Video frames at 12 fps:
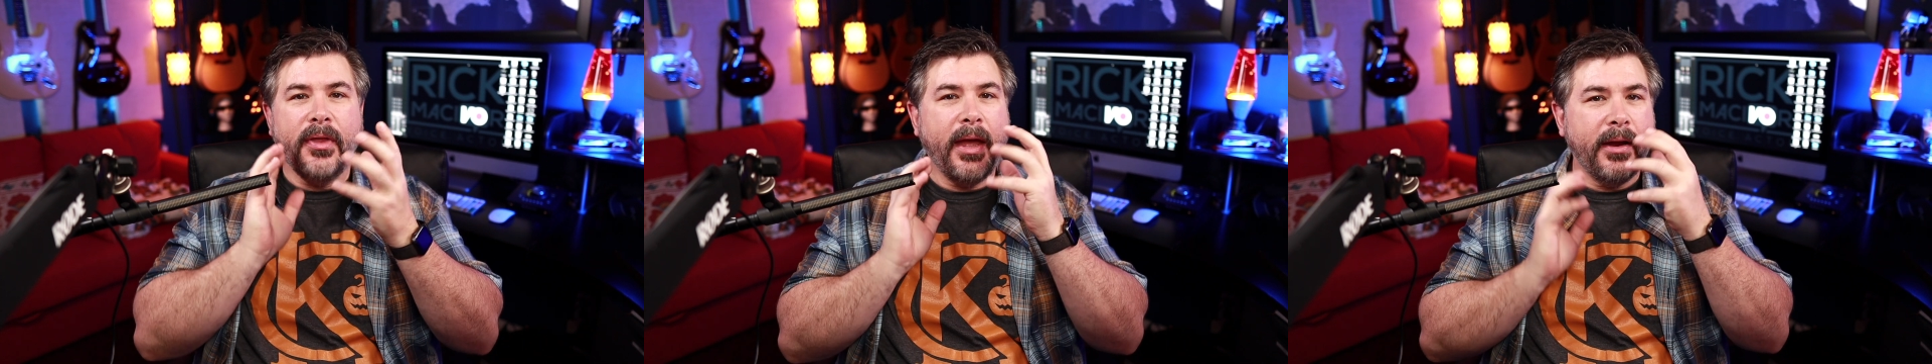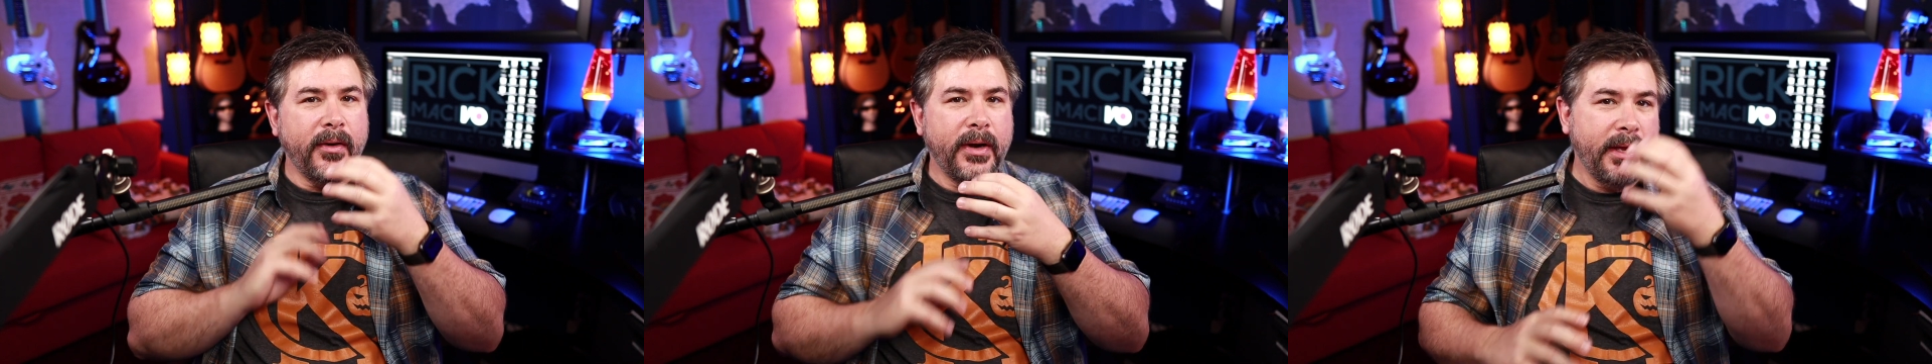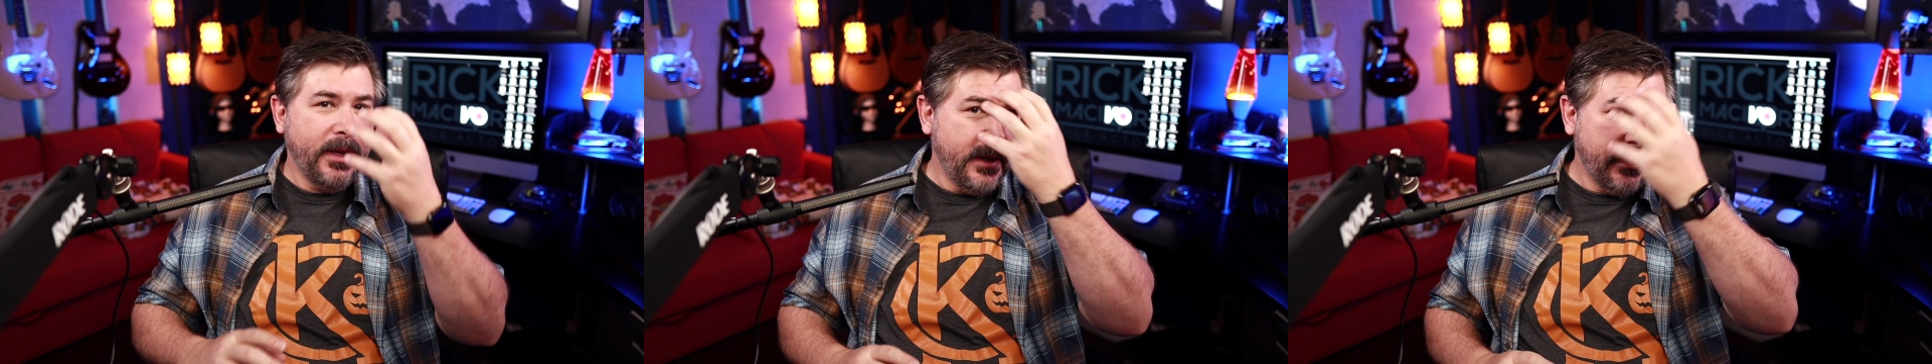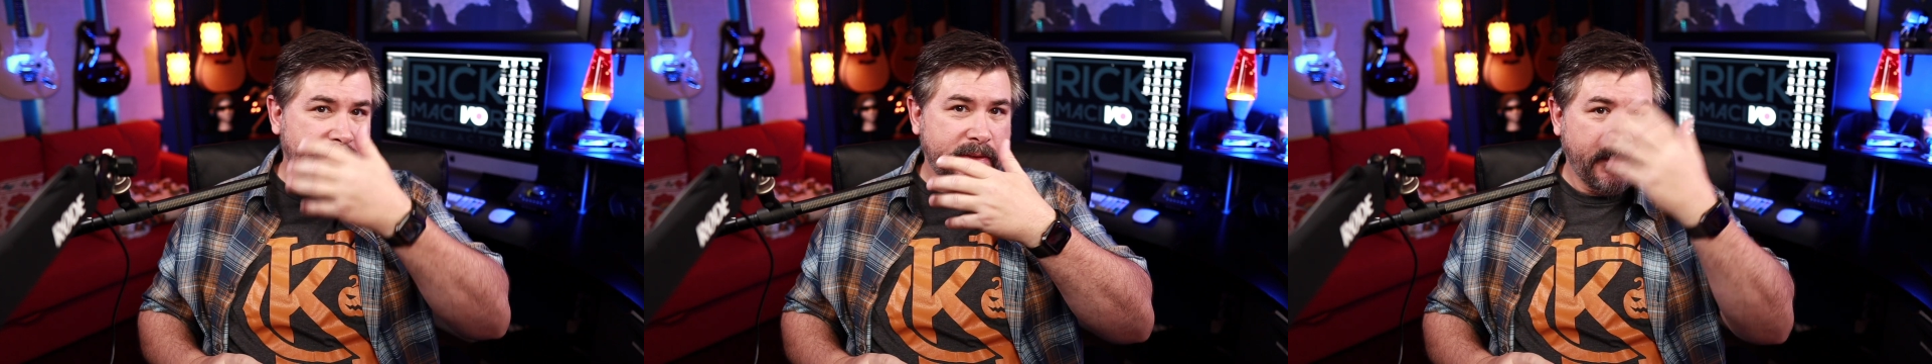
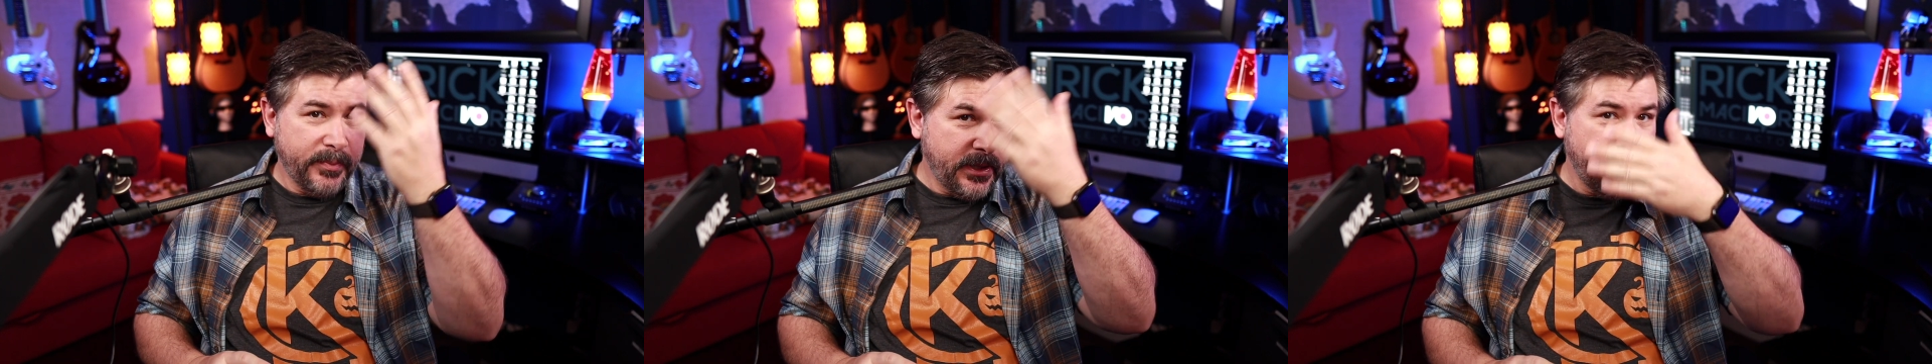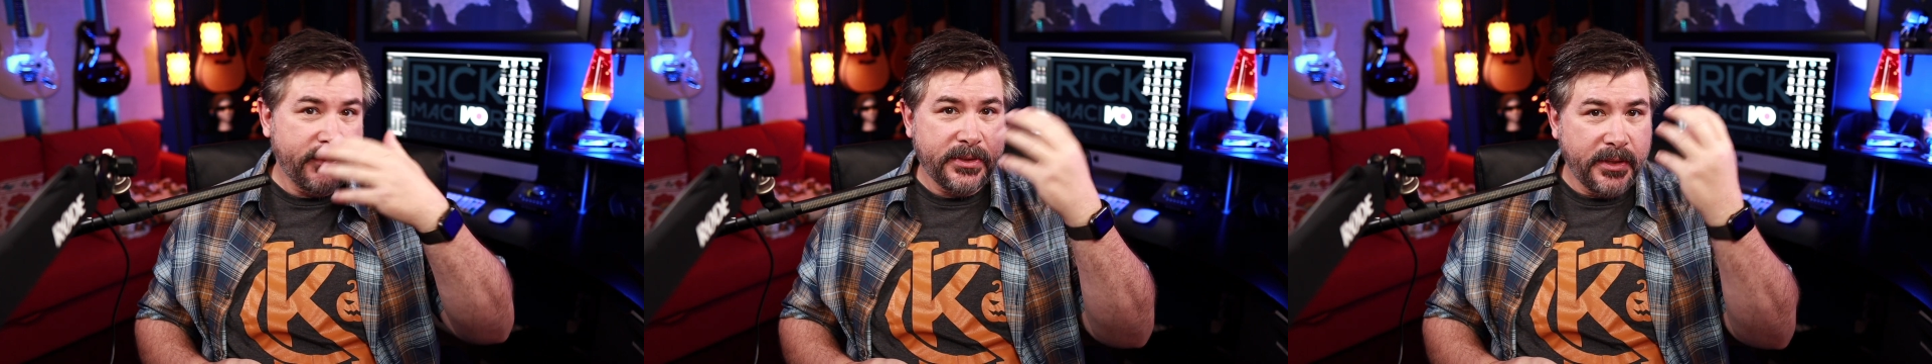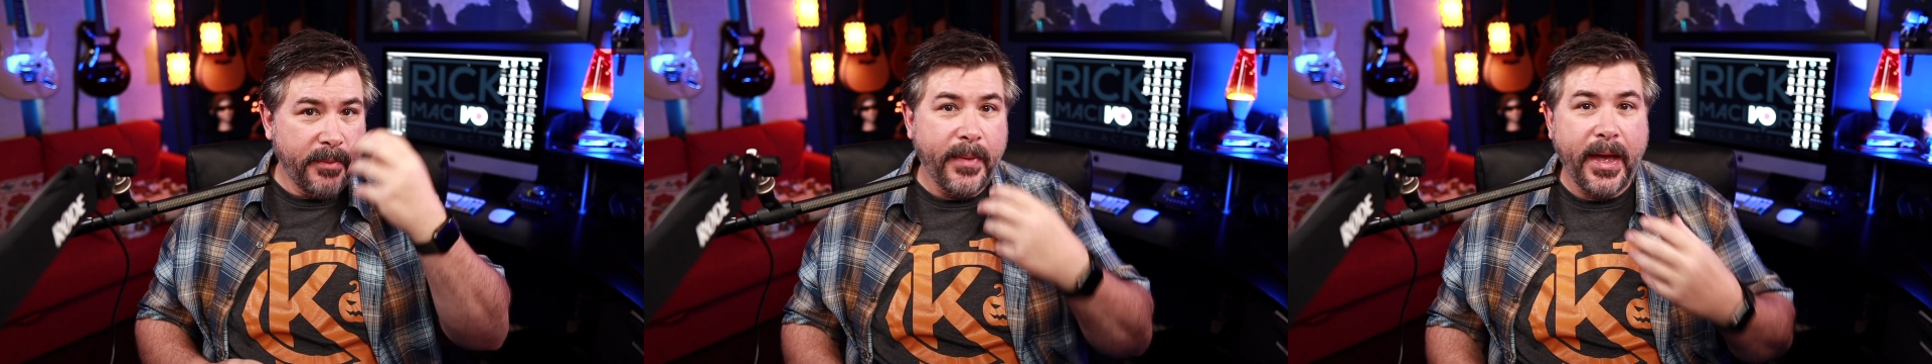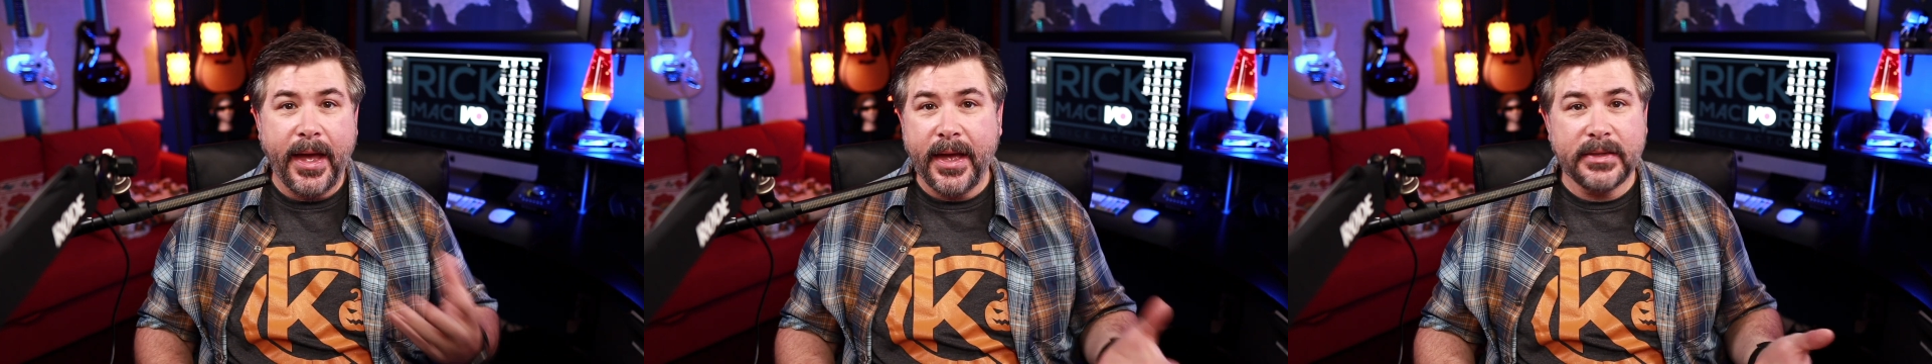area, sometimes in the
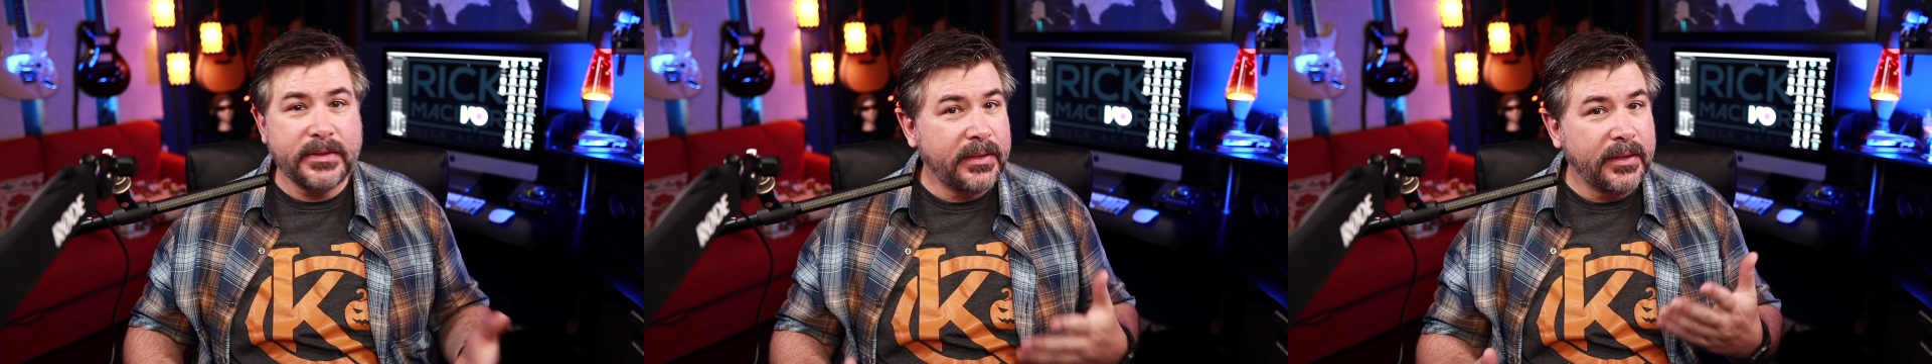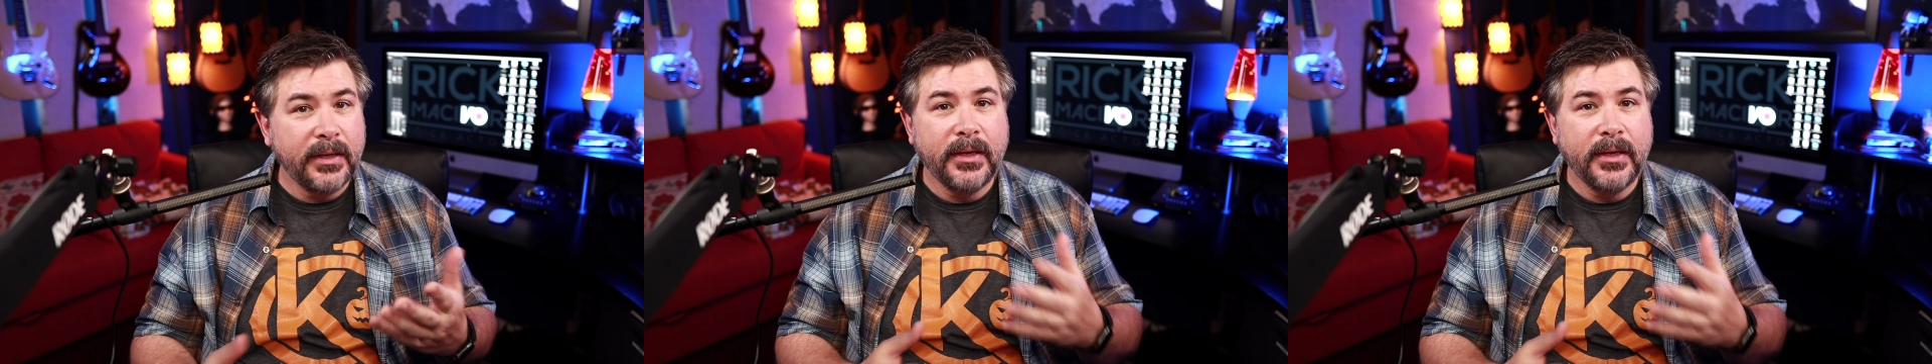mask,